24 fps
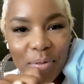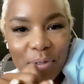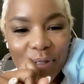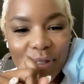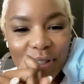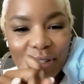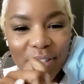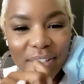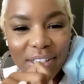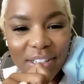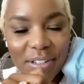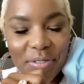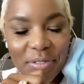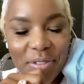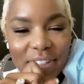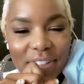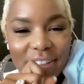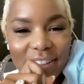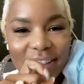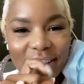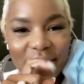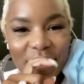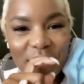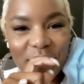What's good?
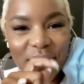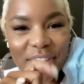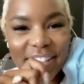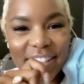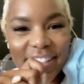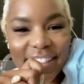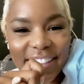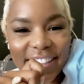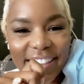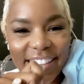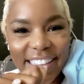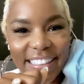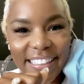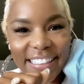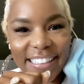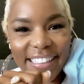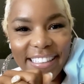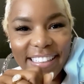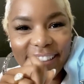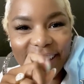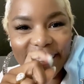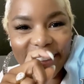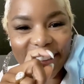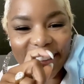What's good? What's
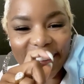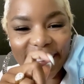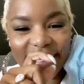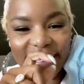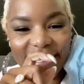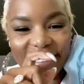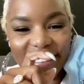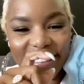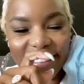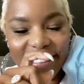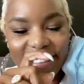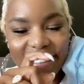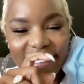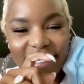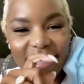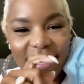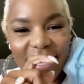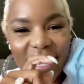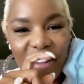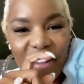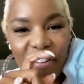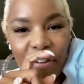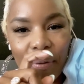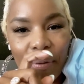good?
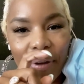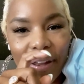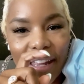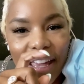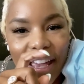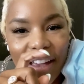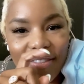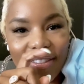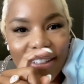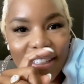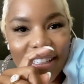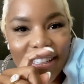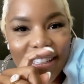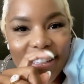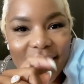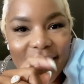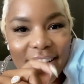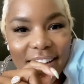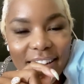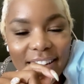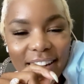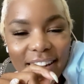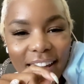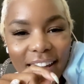Everybody having a good
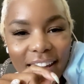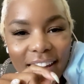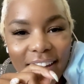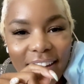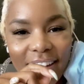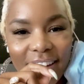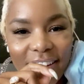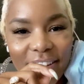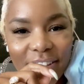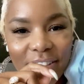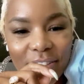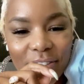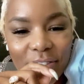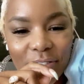Sunday?